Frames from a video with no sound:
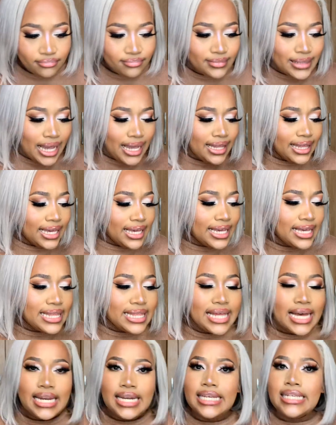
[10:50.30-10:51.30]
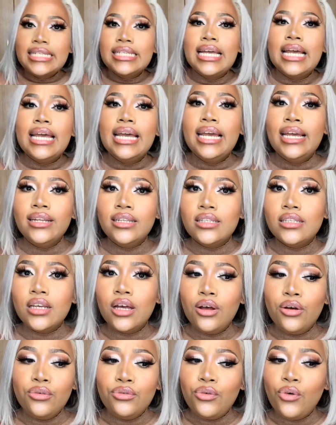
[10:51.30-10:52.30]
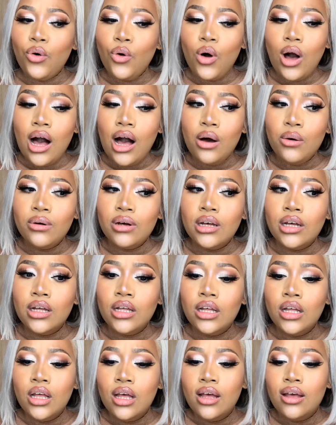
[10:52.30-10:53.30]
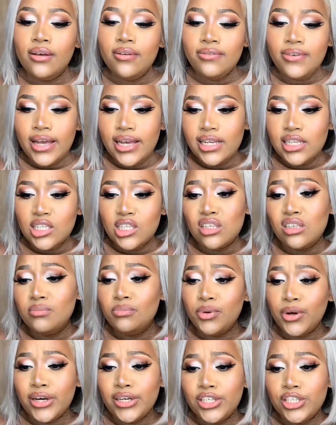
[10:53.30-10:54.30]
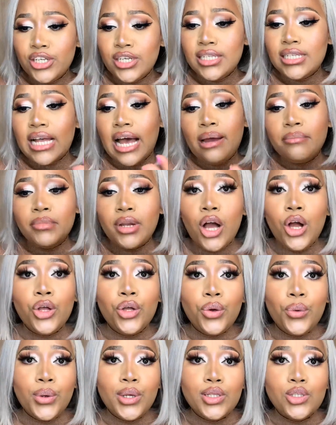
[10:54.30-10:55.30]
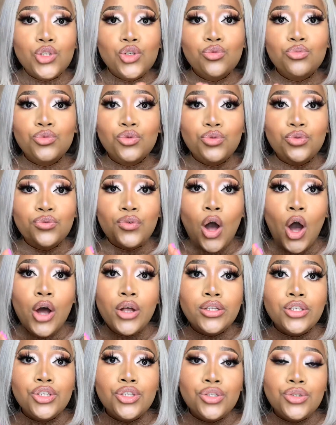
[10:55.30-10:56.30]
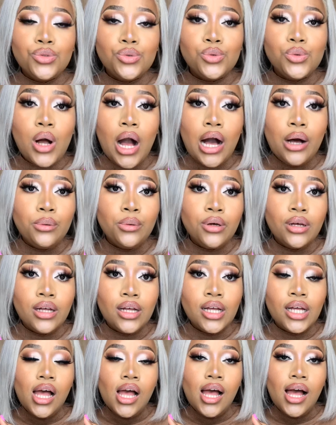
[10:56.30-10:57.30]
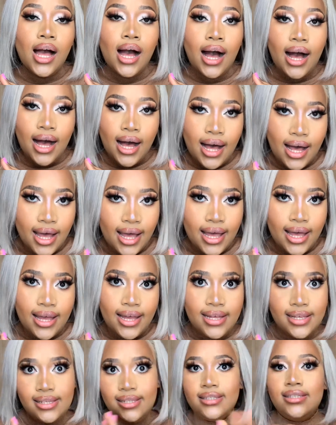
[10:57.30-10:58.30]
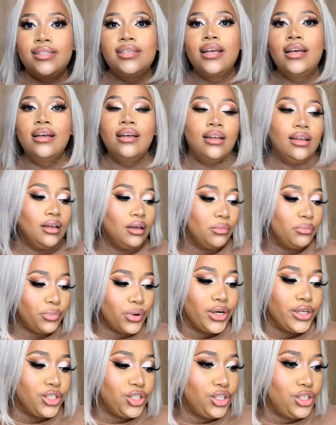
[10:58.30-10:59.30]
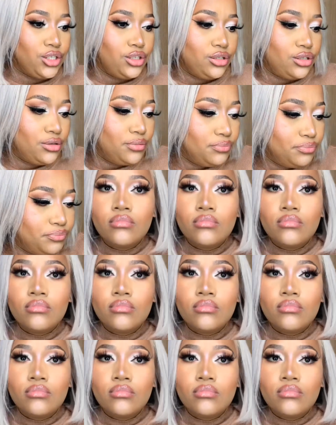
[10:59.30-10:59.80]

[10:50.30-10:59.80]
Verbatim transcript: I think that is it for our face brushes. I'm now going to move on to our eyes brushes.